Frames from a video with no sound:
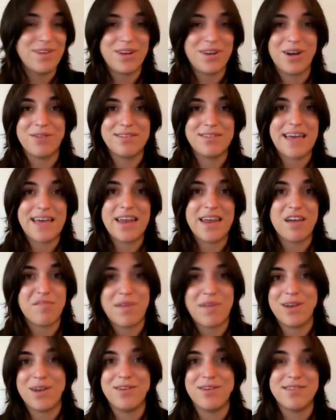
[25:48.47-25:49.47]
signing up
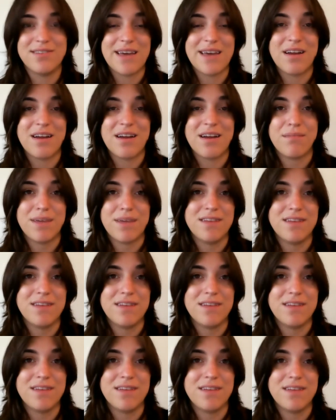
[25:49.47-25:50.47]
for my newsletter means
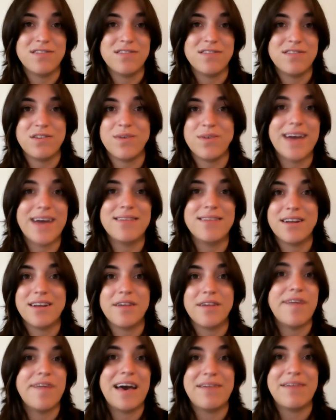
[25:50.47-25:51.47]
you get,
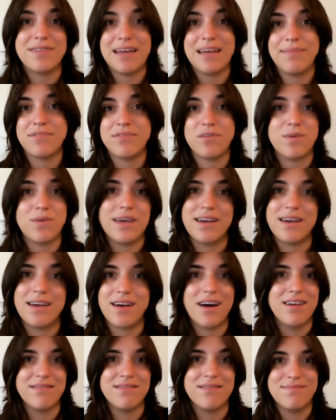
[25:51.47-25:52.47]
5 tips a
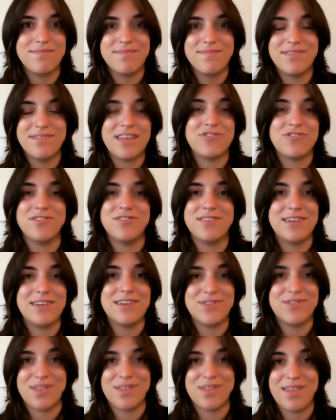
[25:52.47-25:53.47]
week on such and
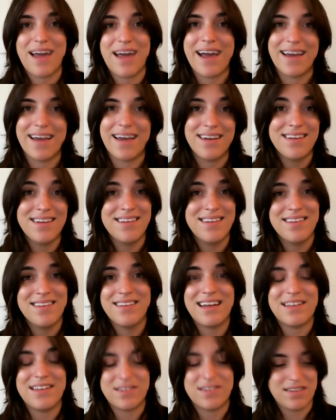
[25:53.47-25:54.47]
such a thing.
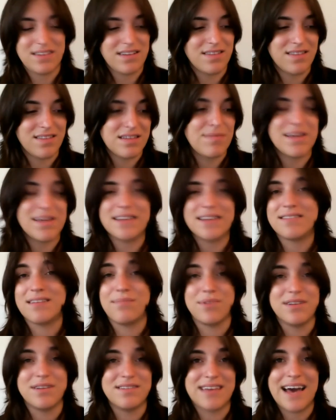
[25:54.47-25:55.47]
It's something as
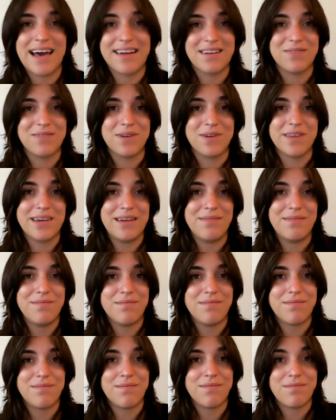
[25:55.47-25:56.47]
simple as that can
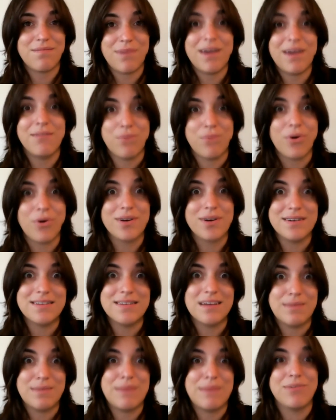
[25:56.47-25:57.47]
really be important
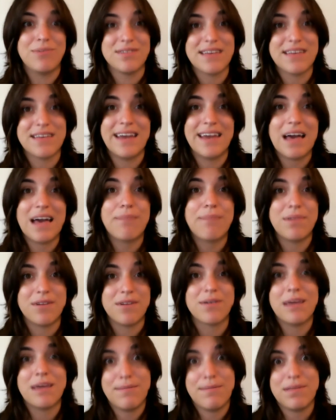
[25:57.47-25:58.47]
to people signing up, and
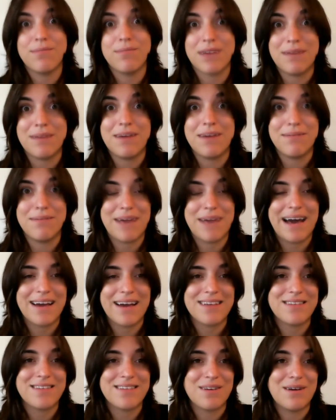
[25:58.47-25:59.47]
it'll keep them coming
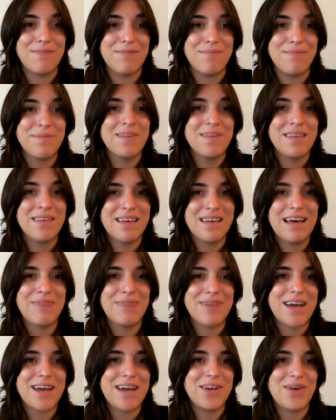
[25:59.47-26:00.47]
back. So I'm
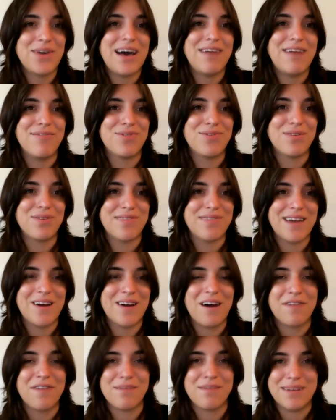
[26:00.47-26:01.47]
glad you have sort of that
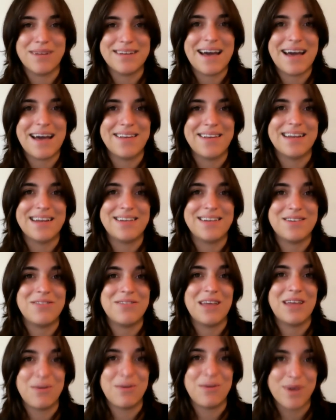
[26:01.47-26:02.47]
offer mentality too.
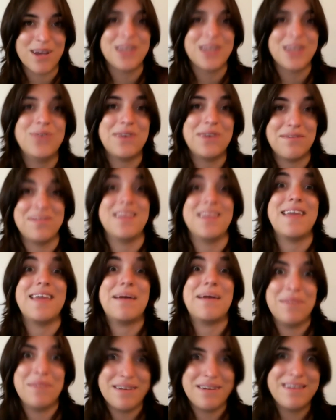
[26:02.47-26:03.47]
Like, what can you to
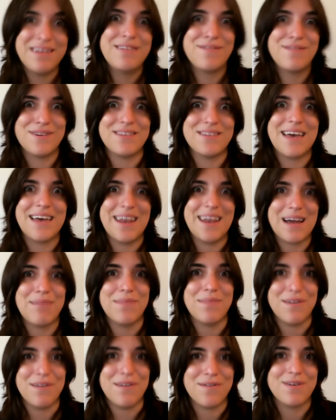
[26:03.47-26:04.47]
them for signing
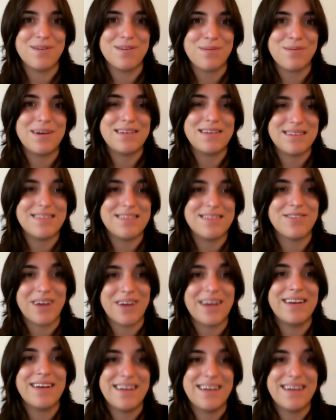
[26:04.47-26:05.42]
up in the first place? Great. Yeah.